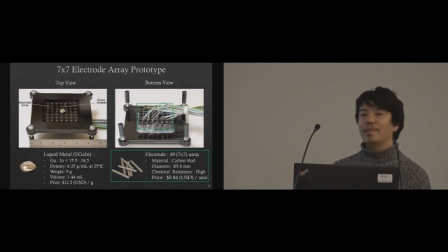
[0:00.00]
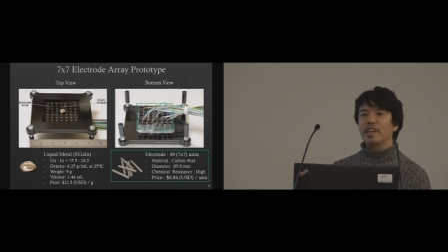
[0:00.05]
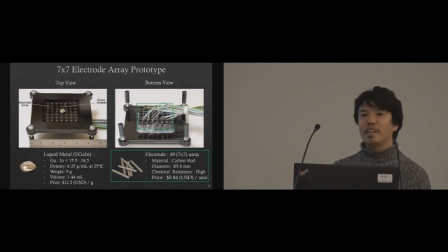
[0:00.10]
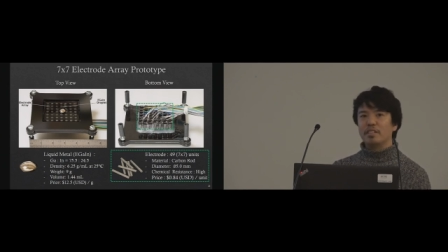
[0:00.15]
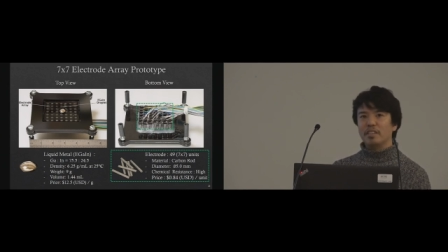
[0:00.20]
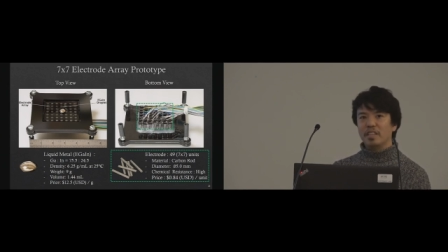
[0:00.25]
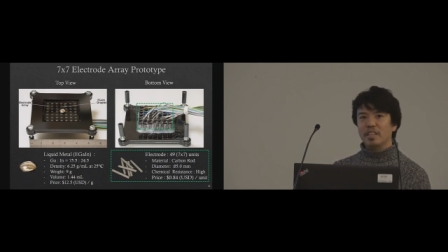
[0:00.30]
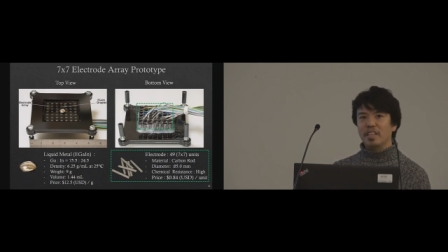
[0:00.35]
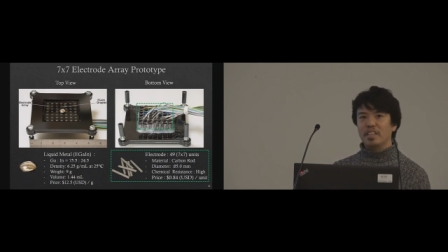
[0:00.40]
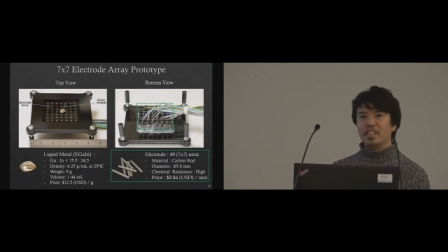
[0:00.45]

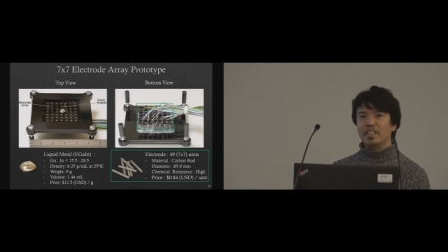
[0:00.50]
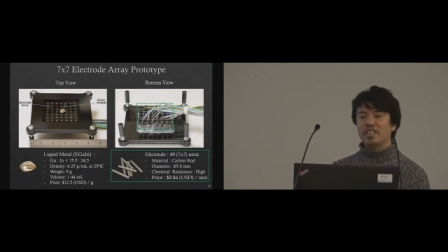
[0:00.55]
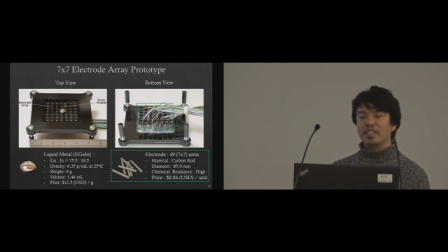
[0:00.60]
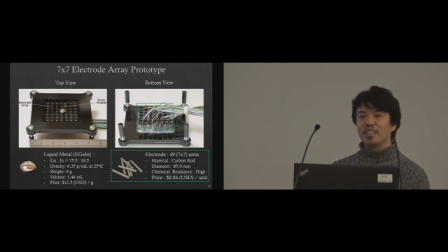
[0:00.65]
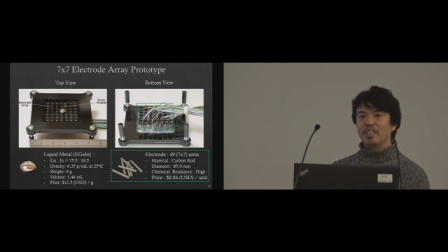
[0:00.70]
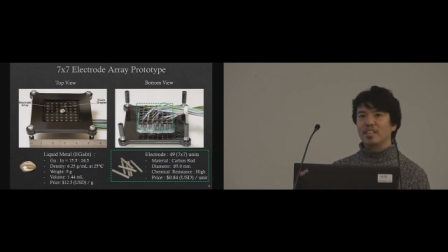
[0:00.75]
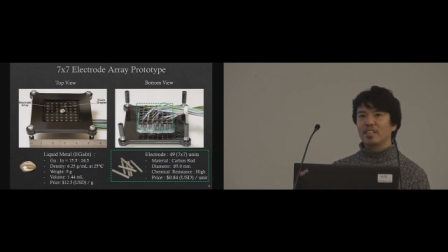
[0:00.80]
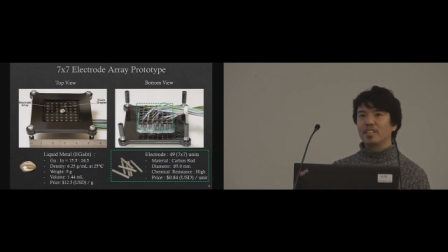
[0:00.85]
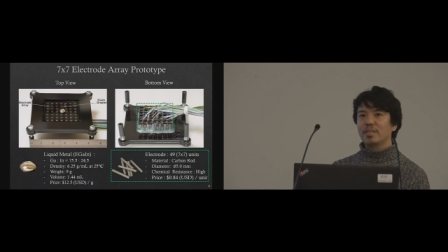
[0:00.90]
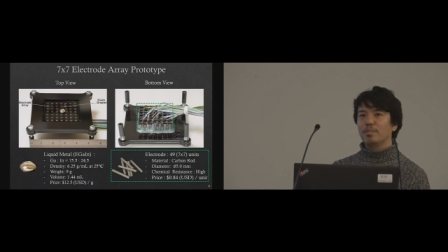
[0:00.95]
chemical
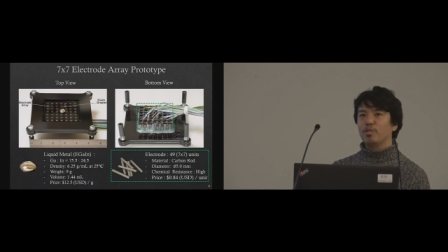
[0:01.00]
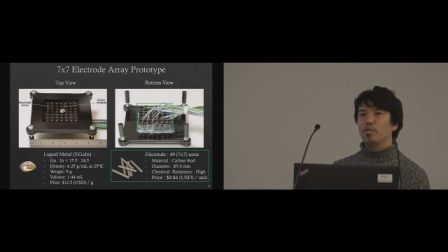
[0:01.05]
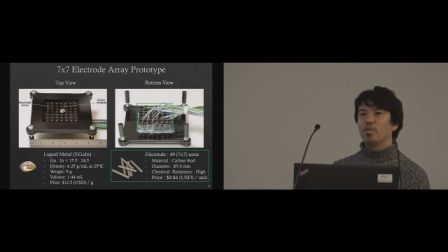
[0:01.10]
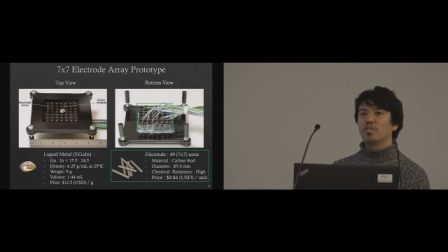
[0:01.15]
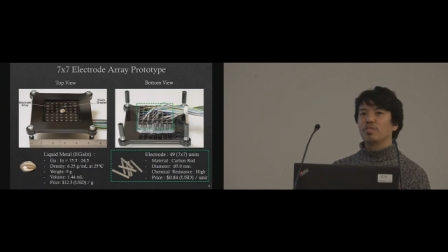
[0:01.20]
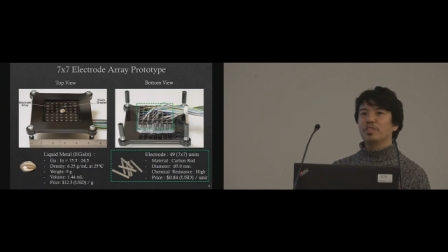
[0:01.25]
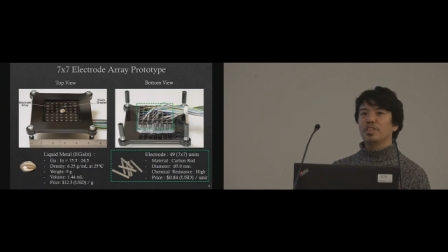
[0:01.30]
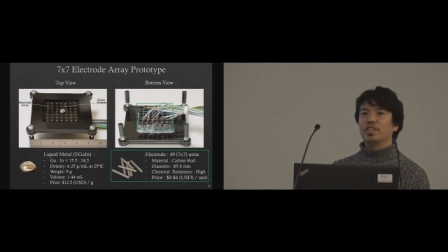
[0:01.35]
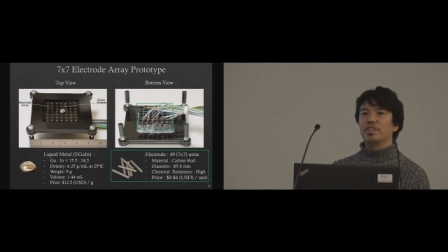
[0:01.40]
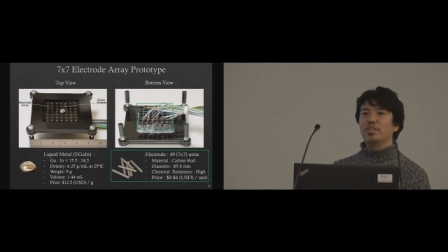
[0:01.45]
resistance
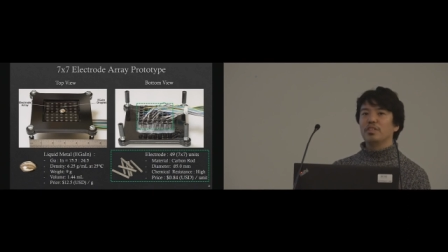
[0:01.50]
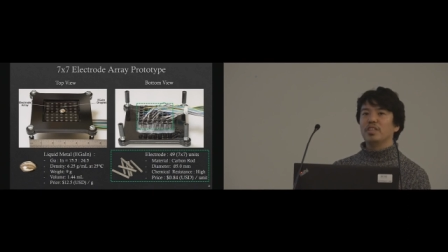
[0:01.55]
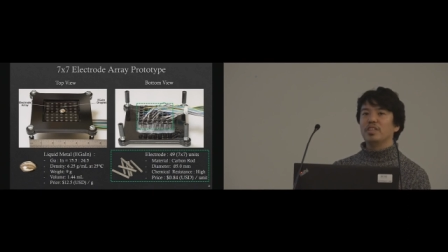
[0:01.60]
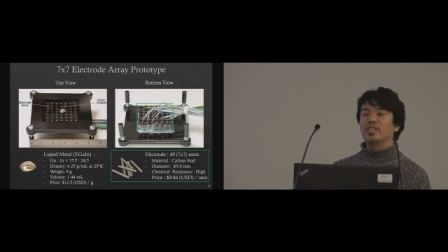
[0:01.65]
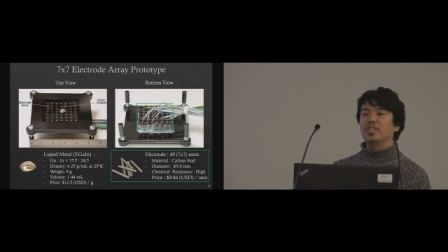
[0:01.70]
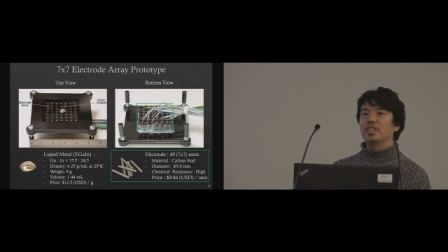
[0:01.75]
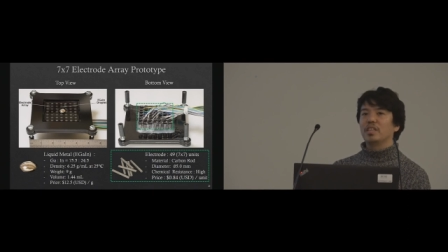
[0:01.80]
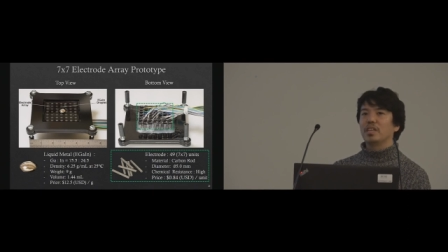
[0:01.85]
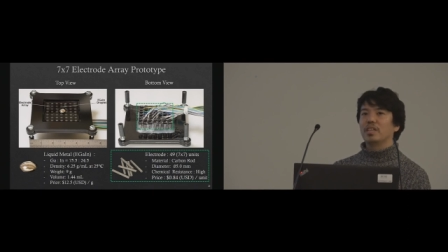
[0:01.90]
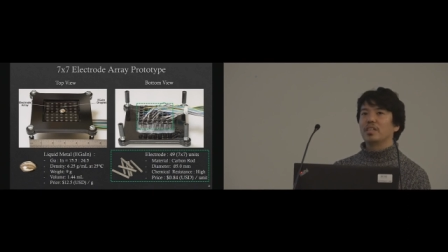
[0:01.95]
because we're
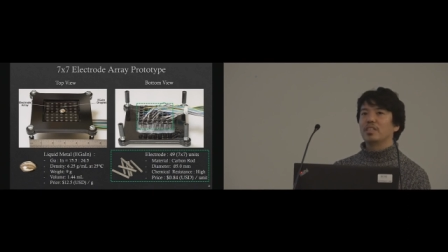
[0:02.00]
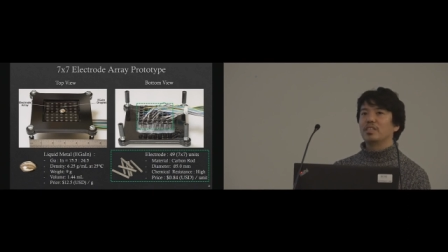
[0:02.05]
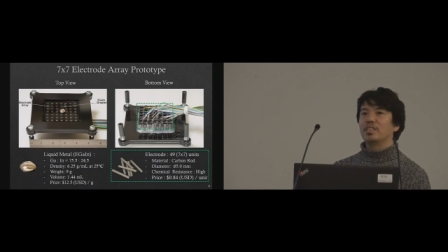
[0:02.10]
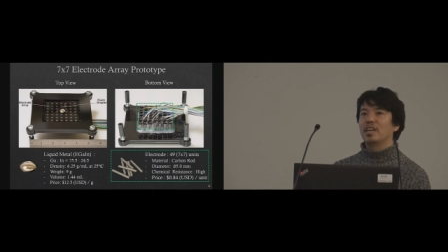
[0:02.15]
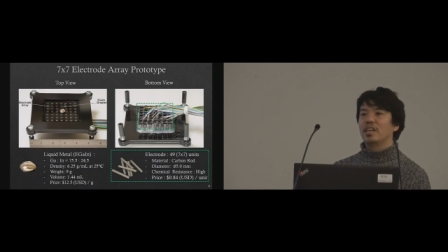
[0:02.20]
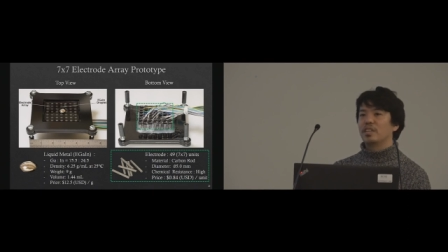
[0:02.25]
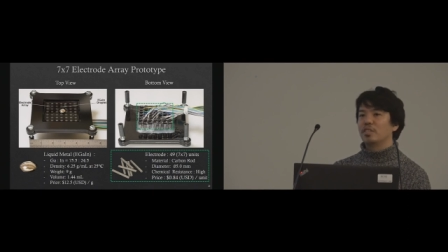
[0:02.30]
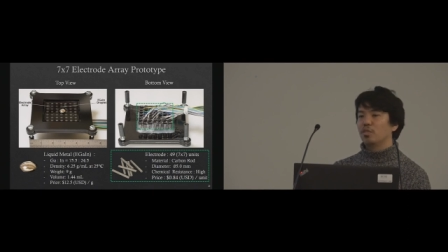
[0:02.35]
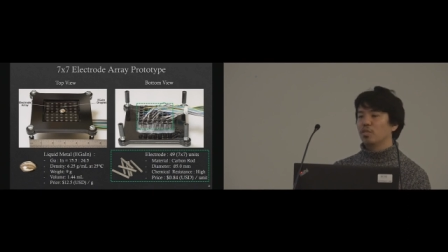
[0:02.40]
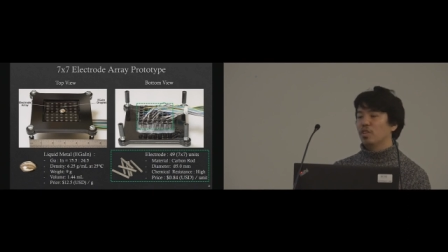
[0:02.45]
using the
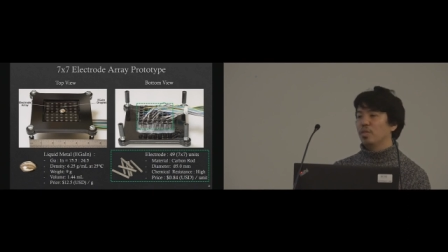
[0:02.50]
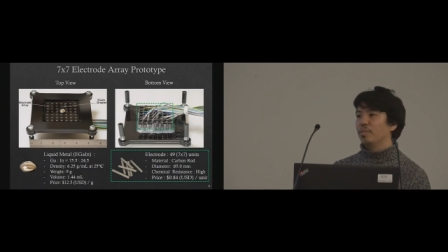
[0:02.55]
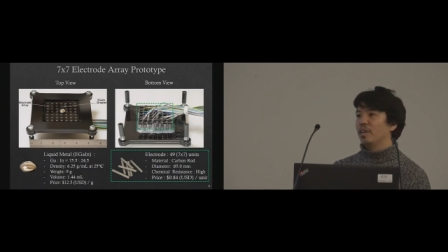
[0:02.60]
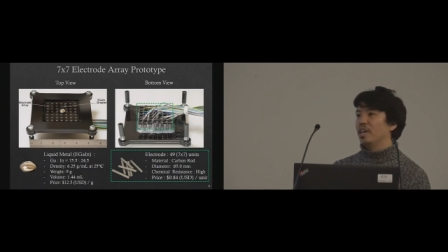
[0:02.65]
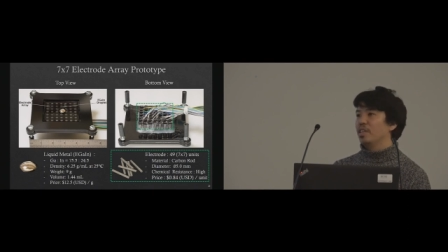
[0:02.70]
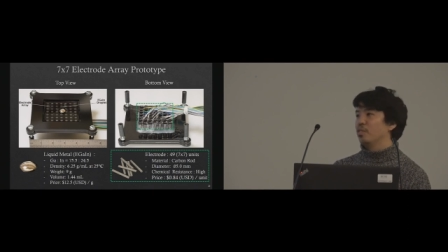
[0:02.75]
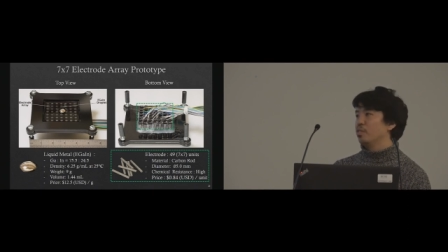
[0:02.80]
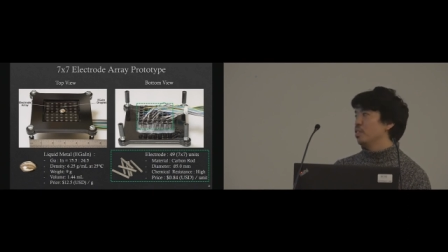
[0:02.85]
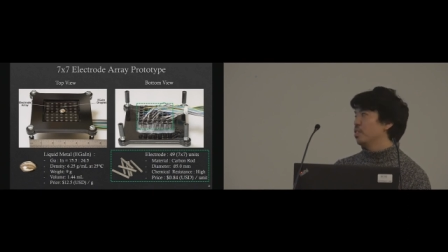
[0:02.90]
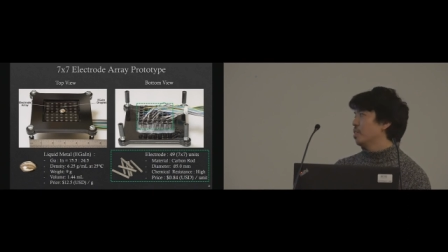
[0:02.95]
sodium
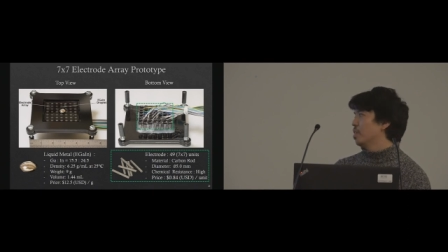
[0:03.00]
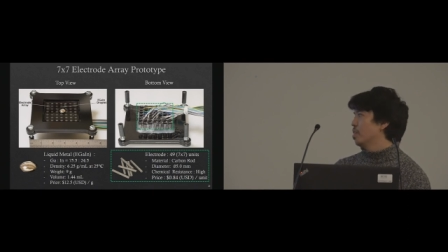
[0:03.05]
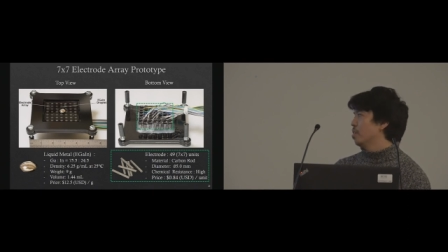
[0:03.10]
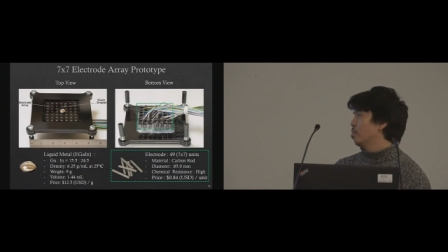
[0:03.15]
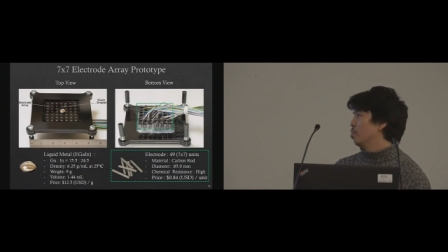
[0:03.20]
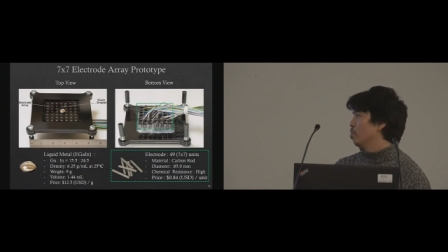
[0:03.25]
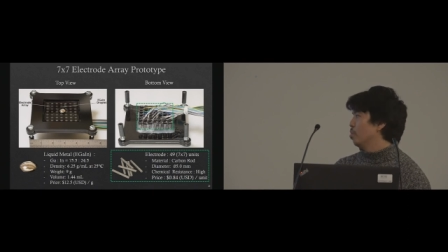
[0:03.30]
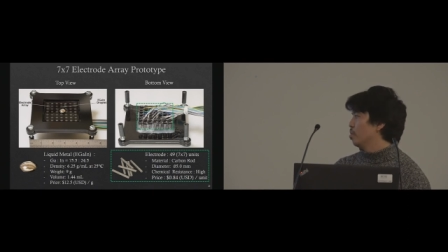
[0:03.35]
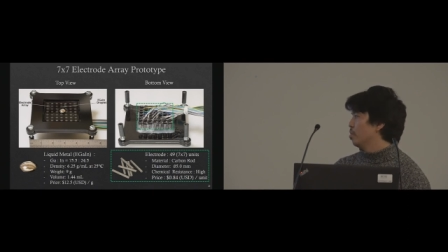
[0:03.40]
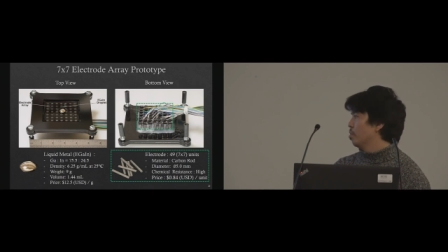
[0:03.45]

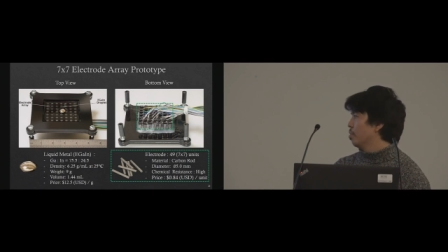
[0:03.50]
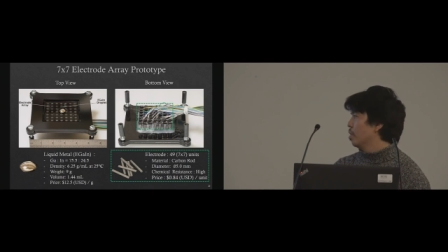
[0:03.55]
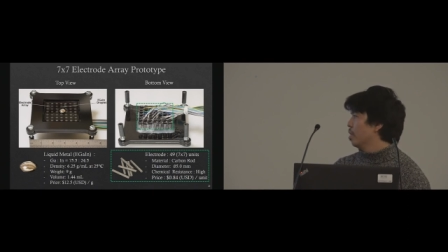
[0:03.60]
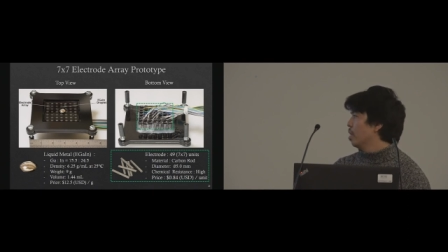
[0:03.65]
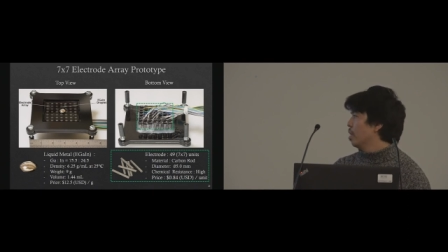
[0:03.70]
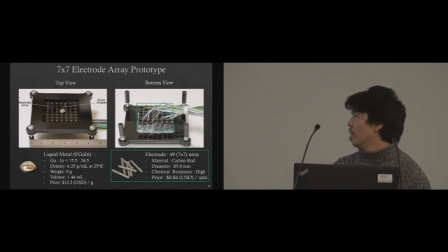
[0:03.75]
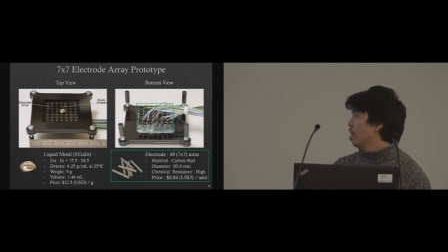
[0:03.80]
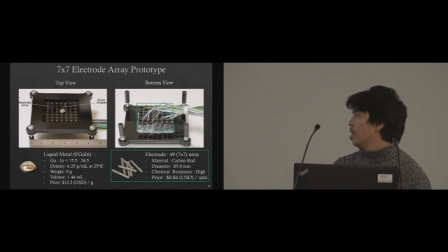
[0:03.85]
hydroxide solution.